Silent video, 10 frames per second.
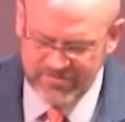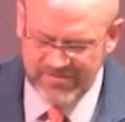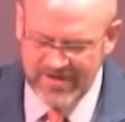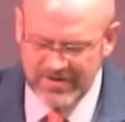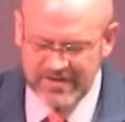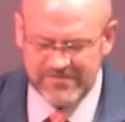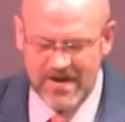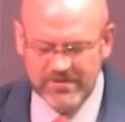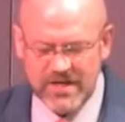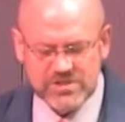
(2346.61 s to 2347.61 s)
nor have I found any
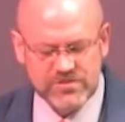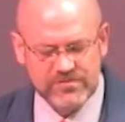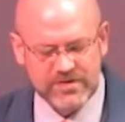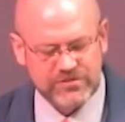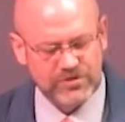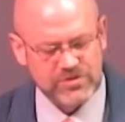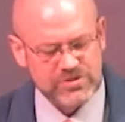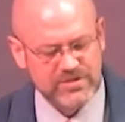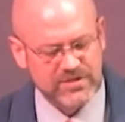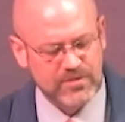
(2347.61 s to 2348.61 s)
foundation for the
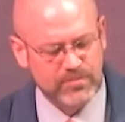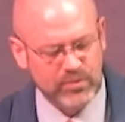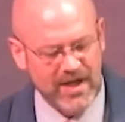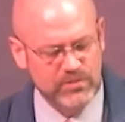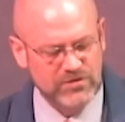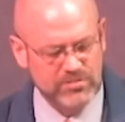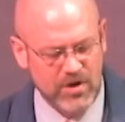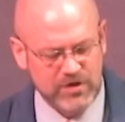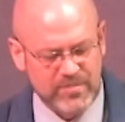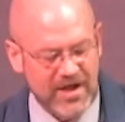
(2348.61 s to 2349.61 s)
assertion that the bread was
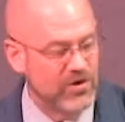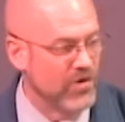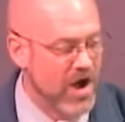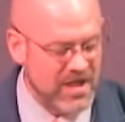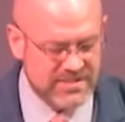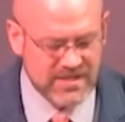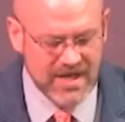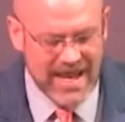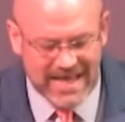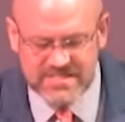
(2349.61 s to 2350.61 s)
marked by a cross,